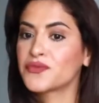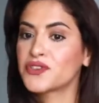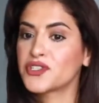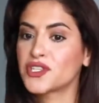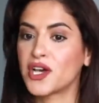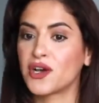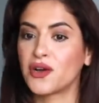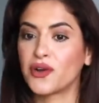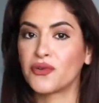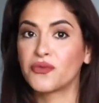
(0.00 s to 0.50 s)

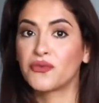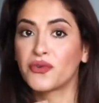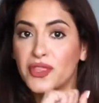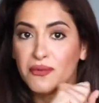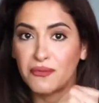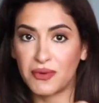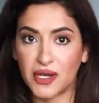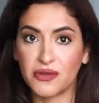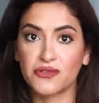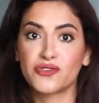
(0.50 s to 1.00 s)
so
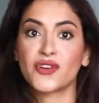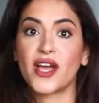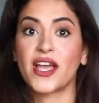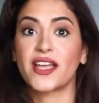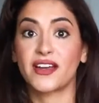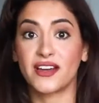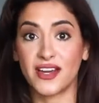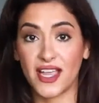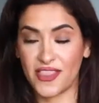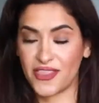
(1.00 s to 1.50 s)
with a blow
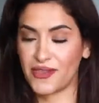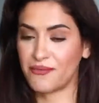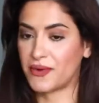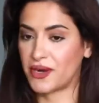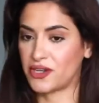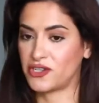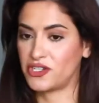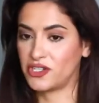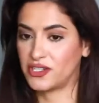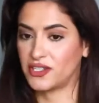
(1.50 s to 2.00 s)
dryer and the
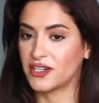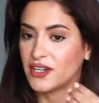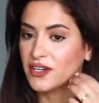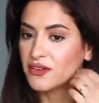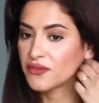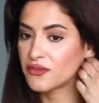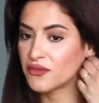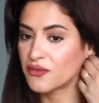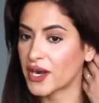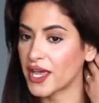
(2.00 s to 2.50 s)
brush, you
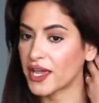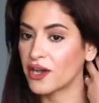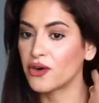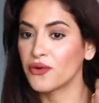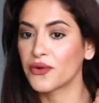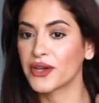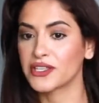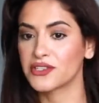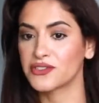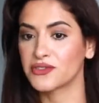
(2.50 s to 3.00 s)
know what I
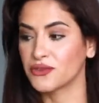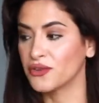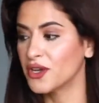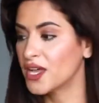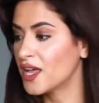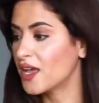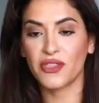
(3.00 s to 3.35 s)
always do.